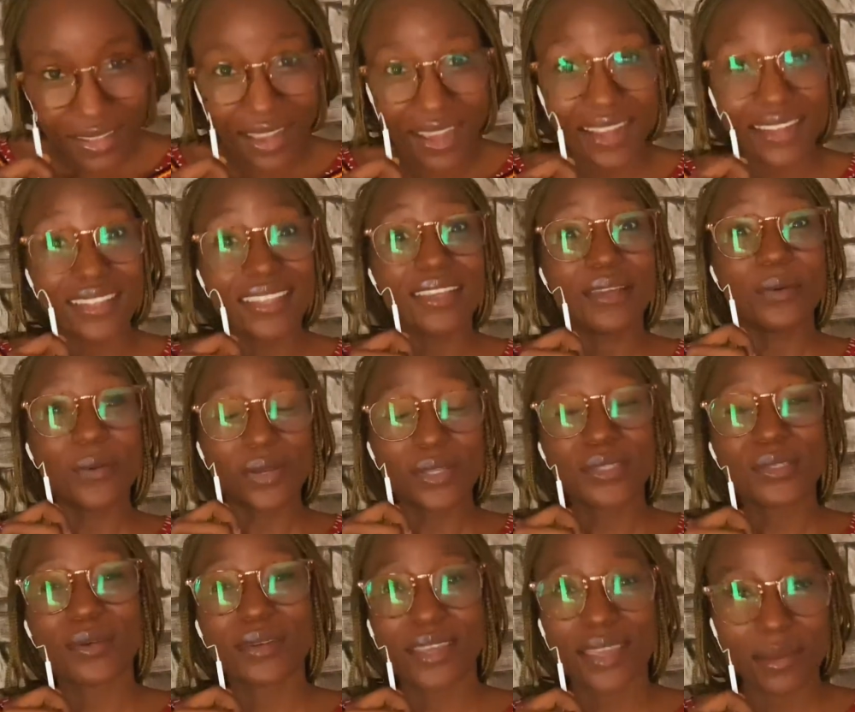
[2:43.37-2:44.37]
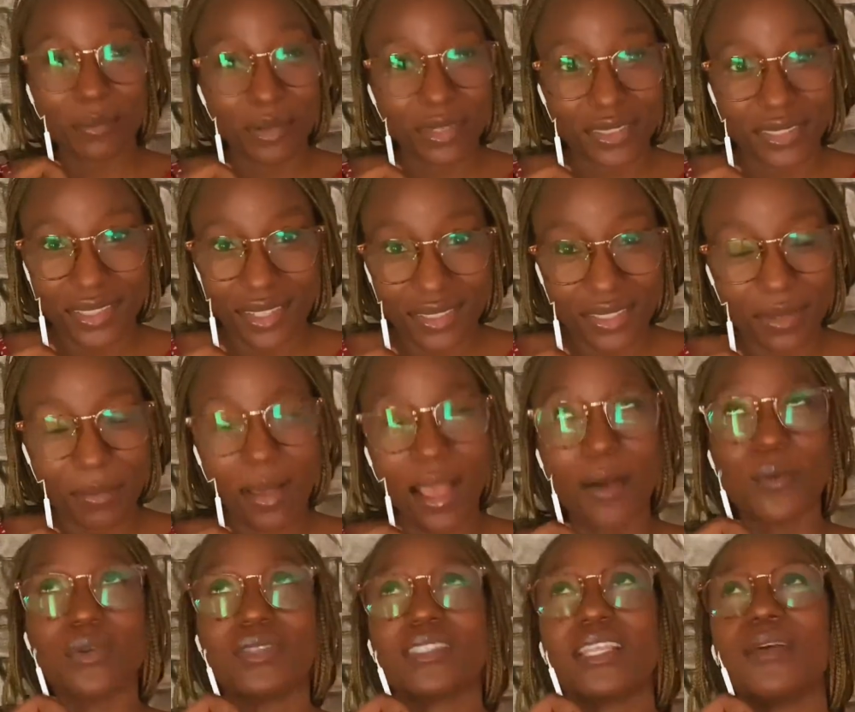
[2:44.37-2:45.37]
And the question came out in the exam. I
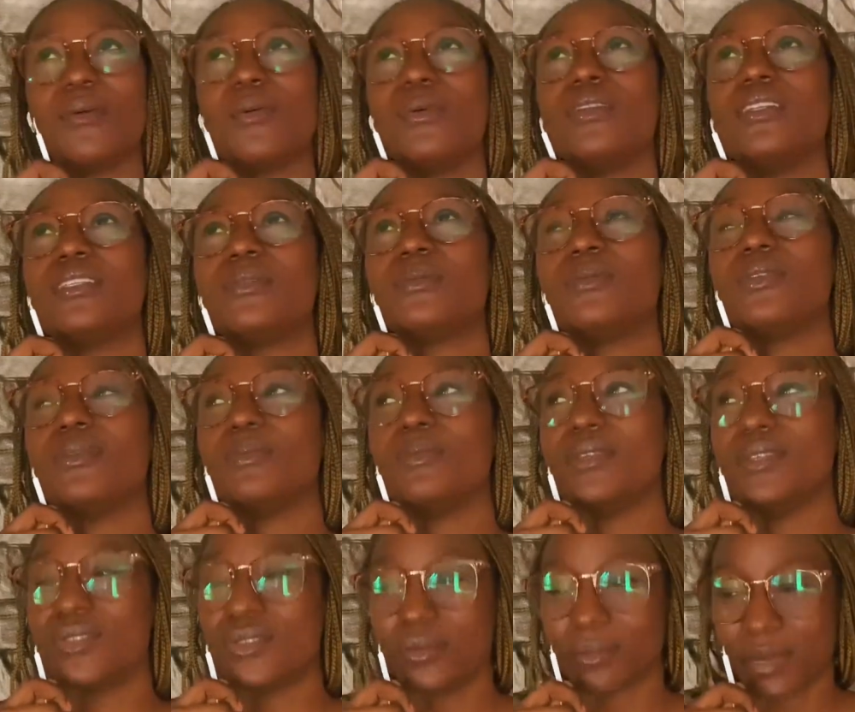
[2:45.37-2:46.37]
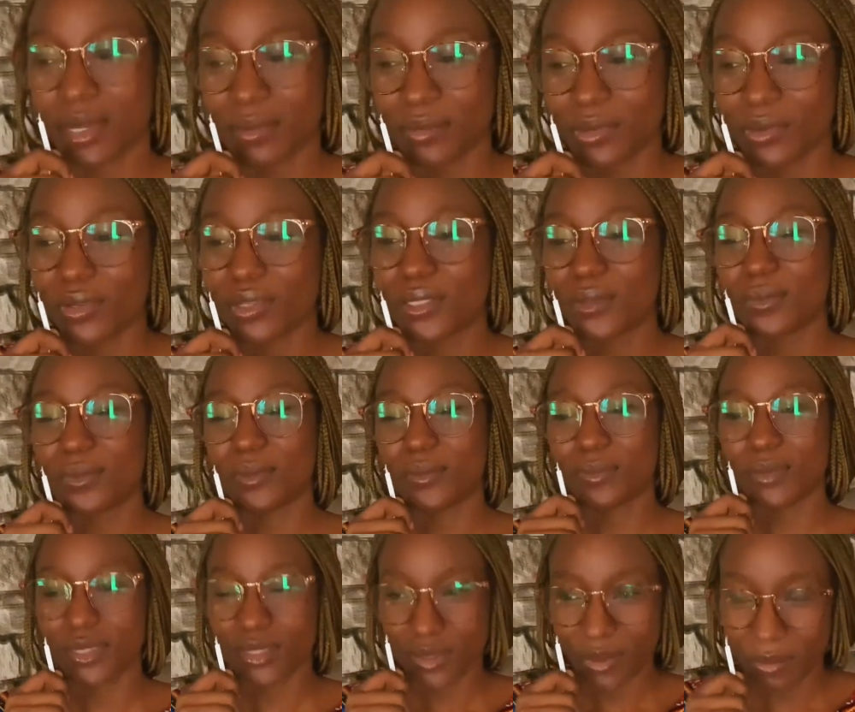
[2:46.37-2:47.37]
was like, Holy Spirit, please remind me. Holy Spirit,
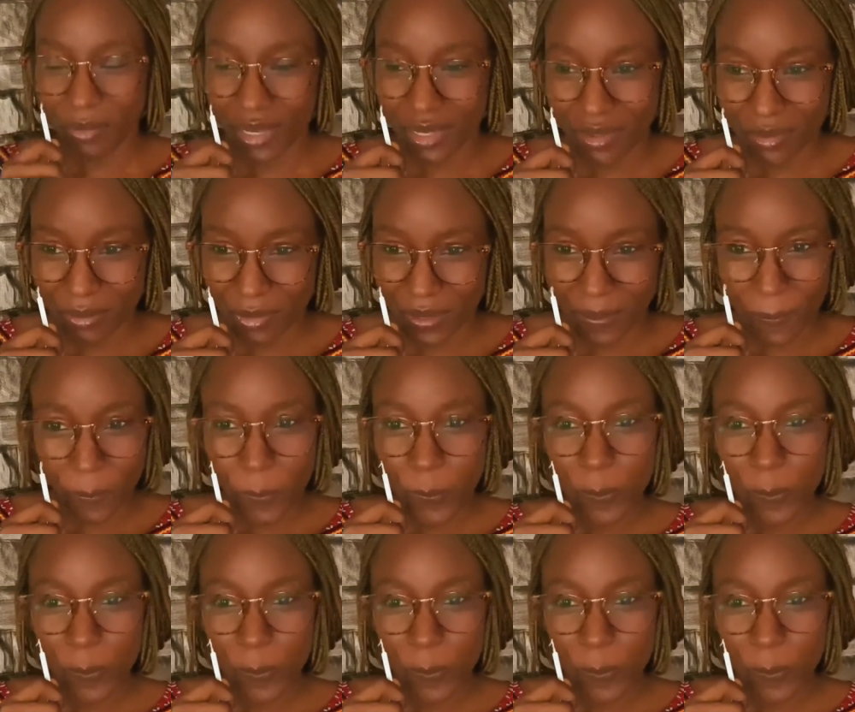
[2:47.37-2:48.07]
please remind me.